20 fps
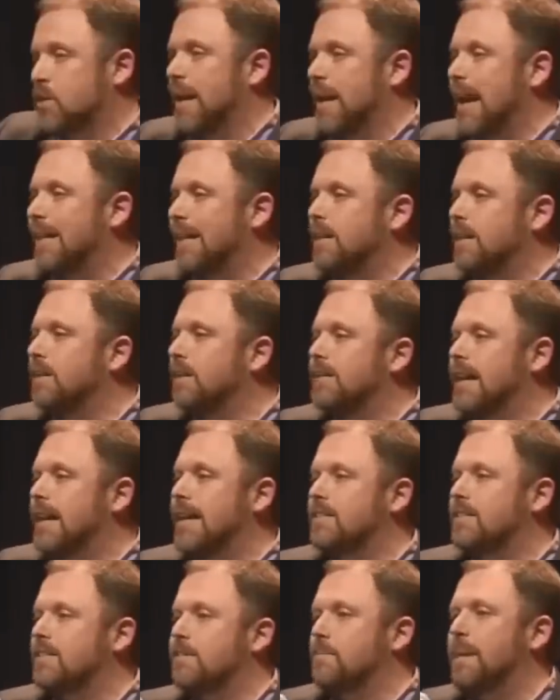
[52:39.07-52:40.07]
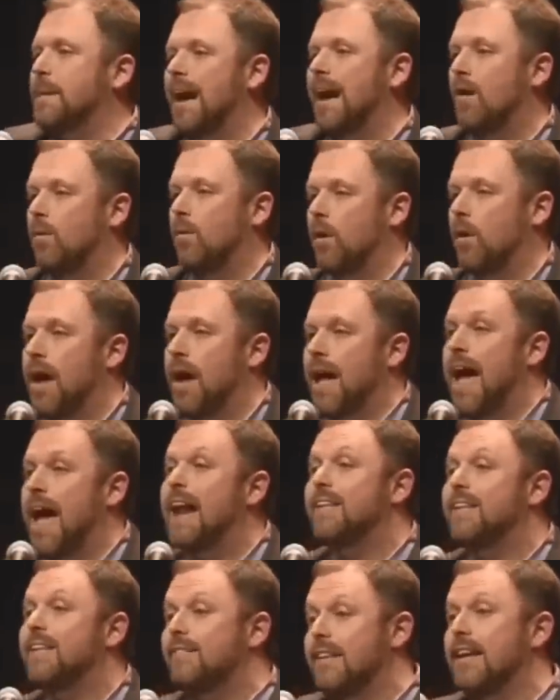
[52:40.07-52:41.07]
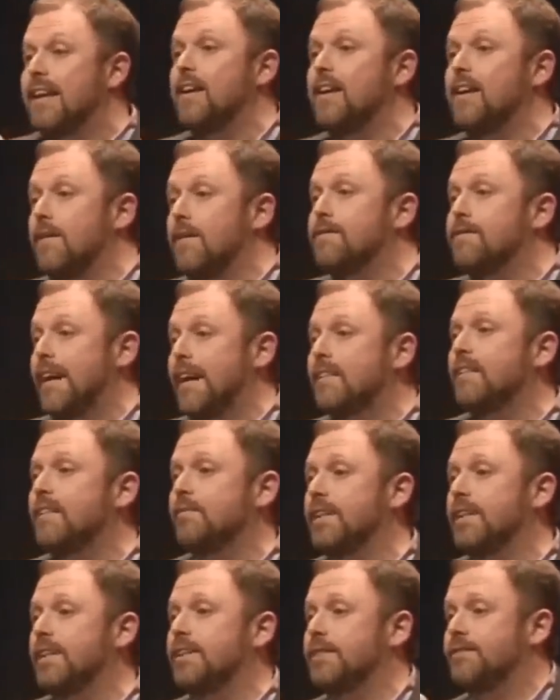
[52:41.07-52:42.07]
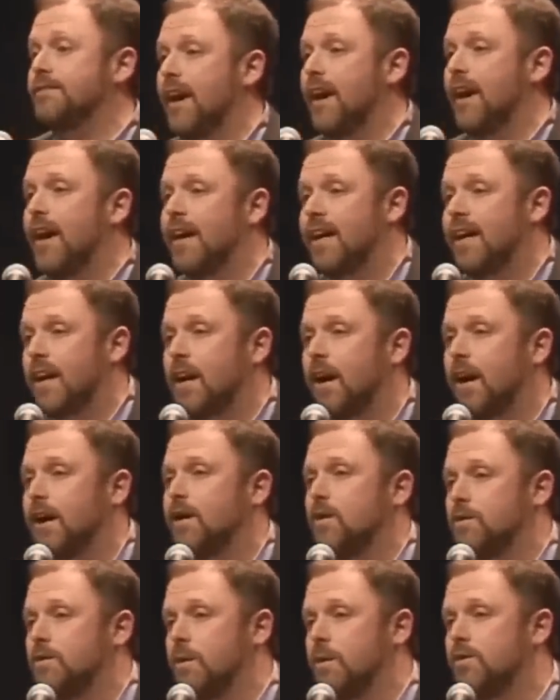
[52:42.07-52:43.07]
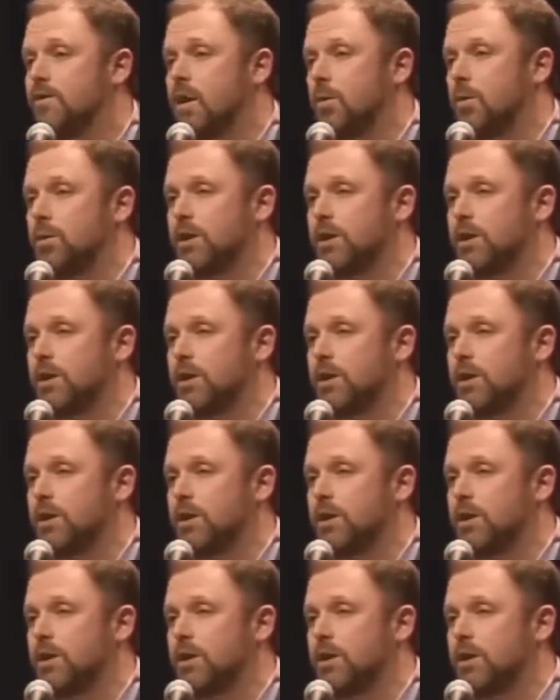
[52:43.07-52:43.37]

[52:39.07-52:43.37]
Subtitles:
So they got a little taste of power, and it did effectively divide and conquer those